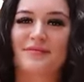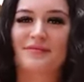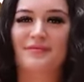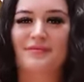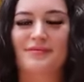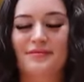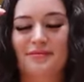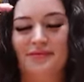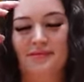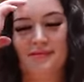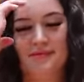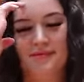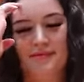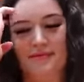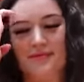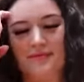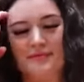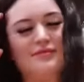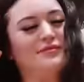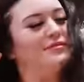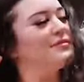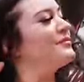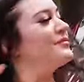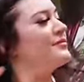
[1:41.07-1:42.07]

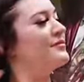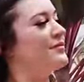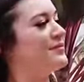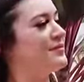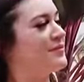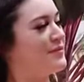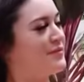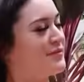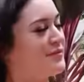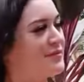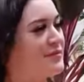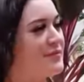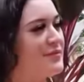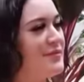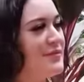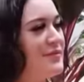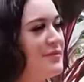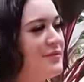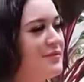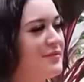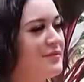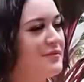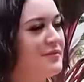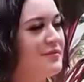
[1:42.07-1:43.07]

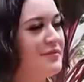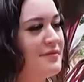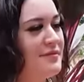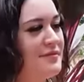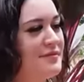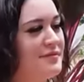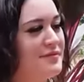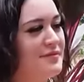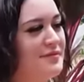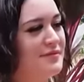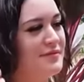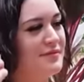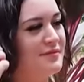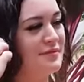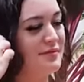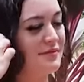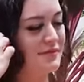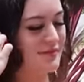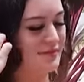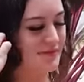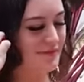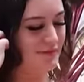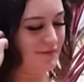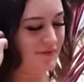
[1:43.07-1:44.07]

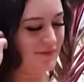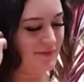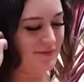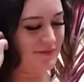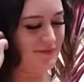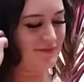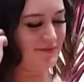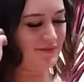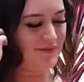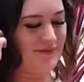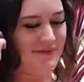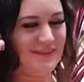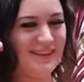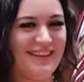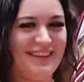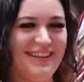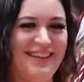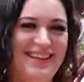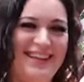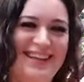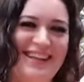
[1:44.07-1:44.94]
This person isn't speaking.